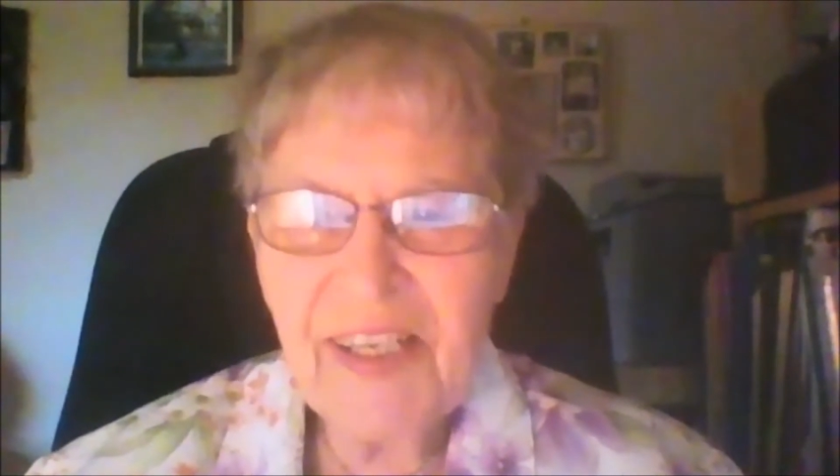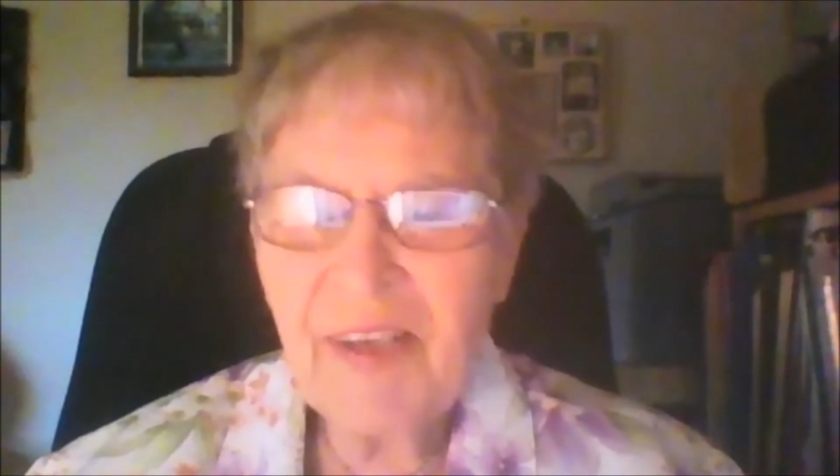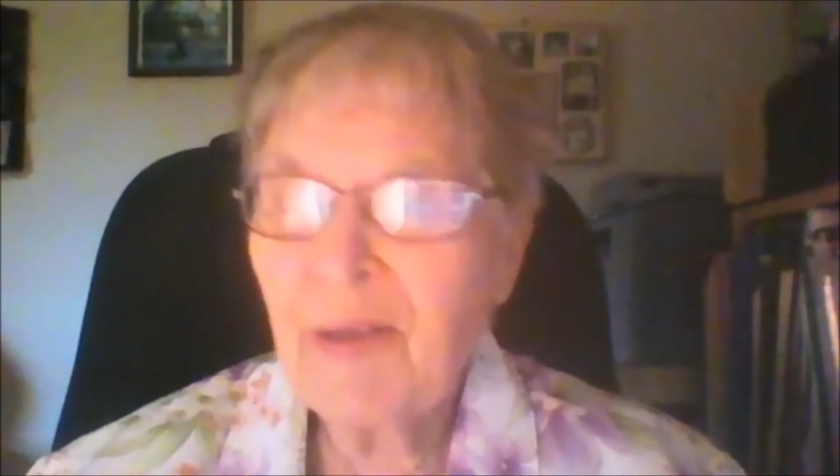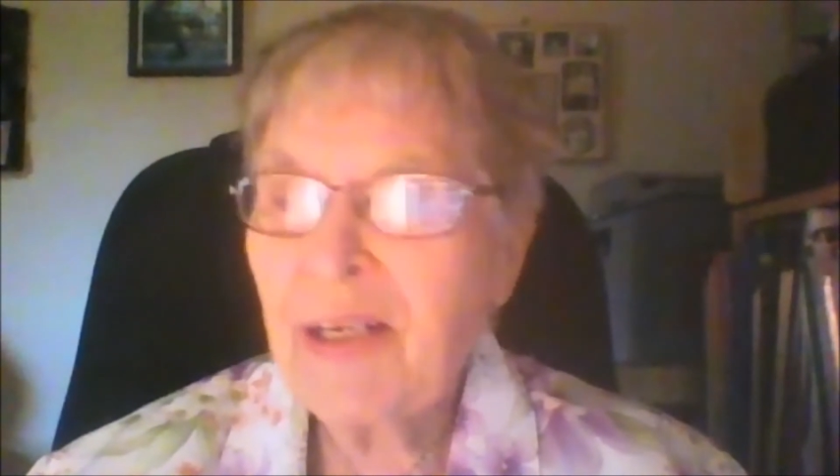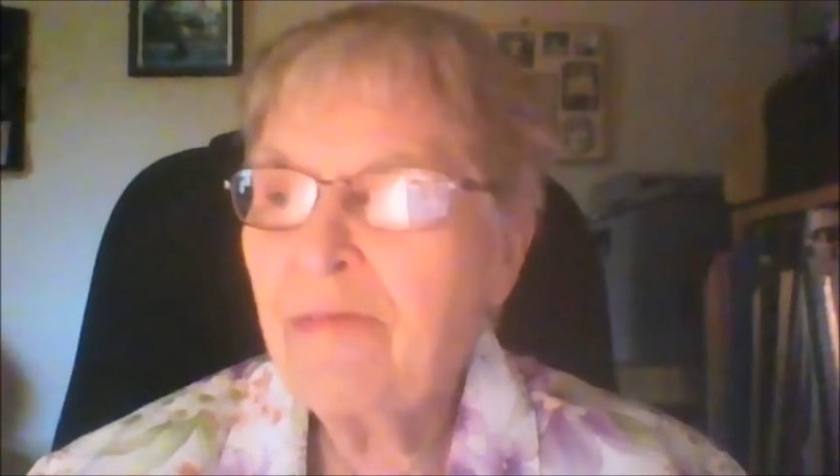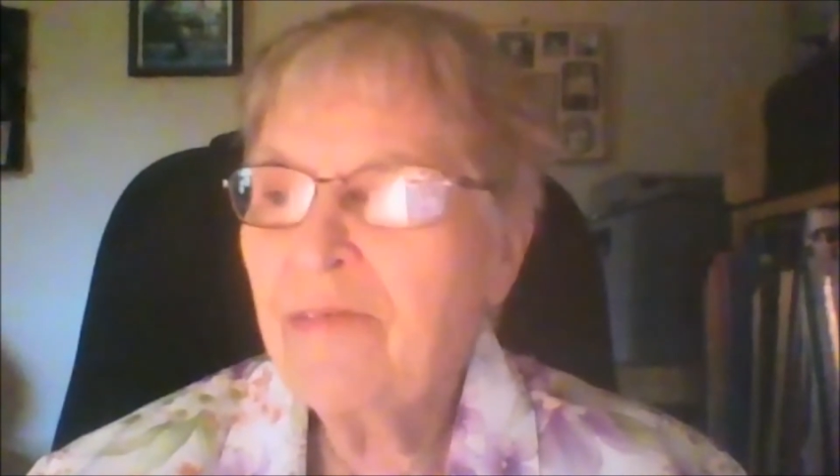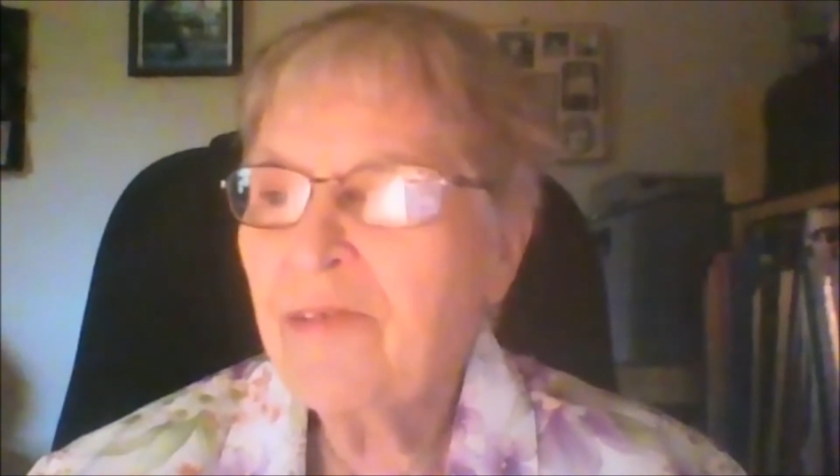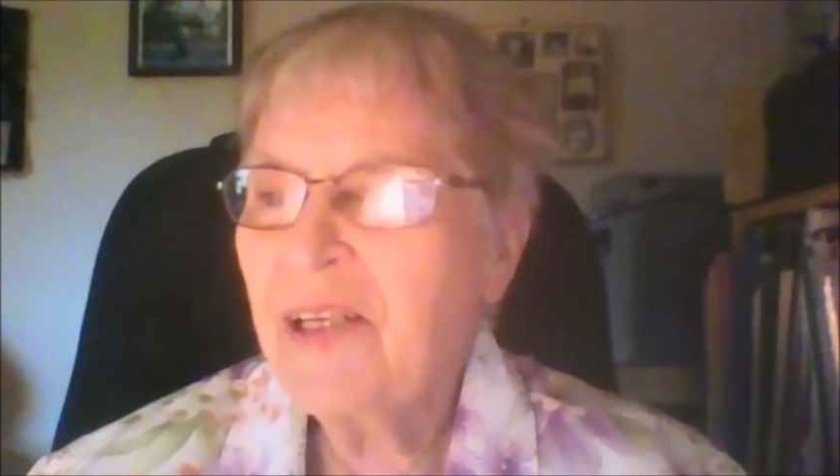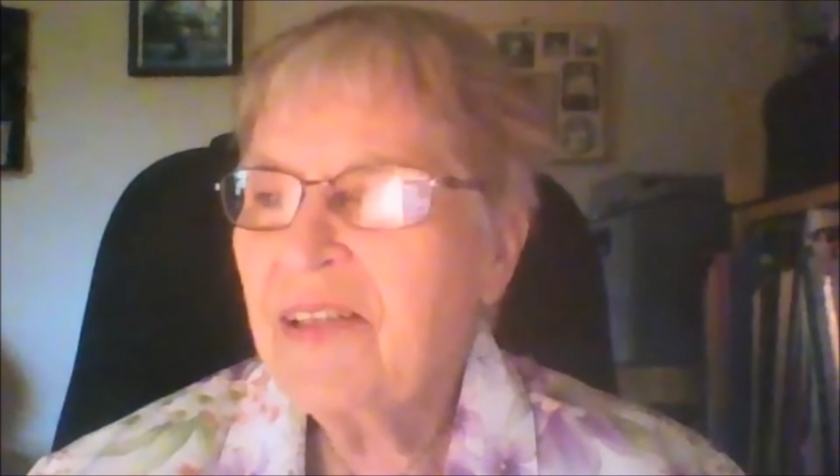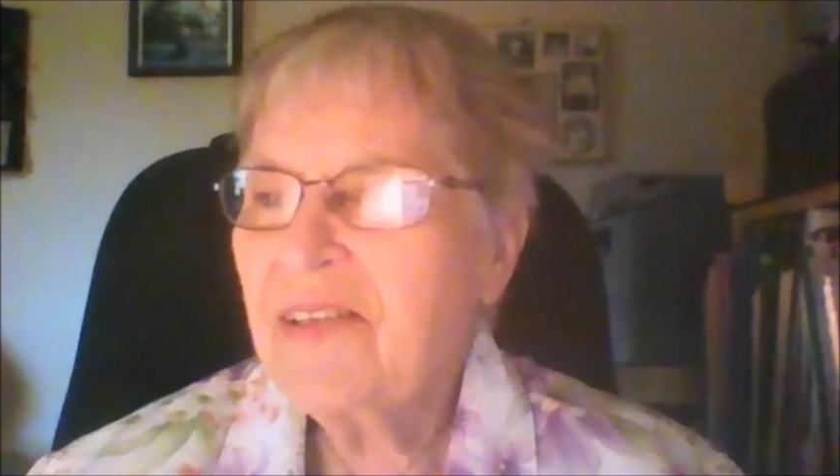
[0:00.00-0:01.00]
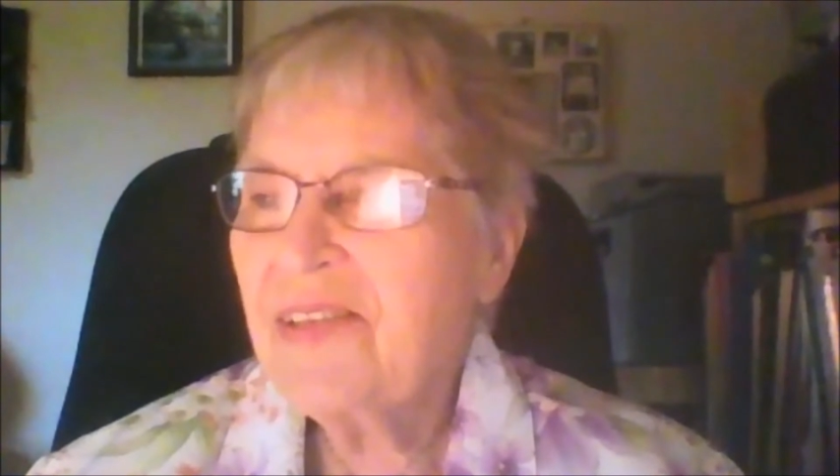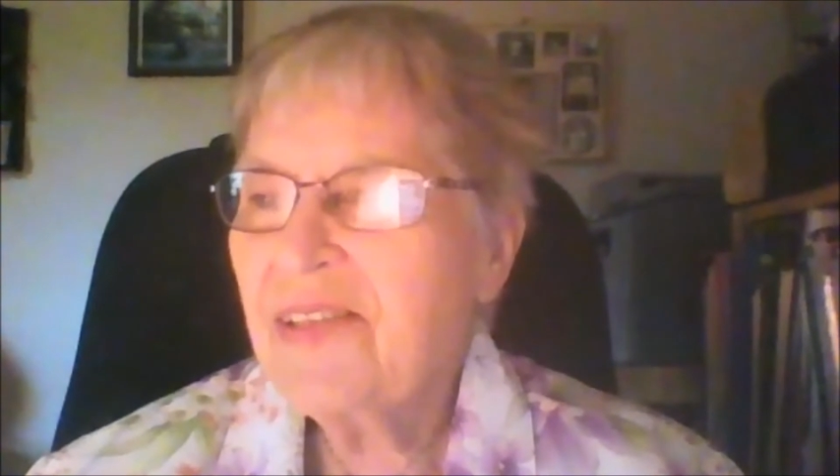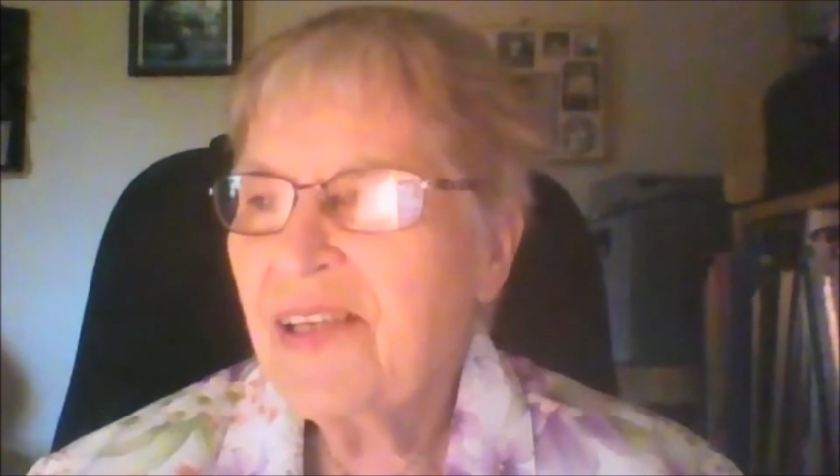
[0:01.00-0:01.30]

caring friends.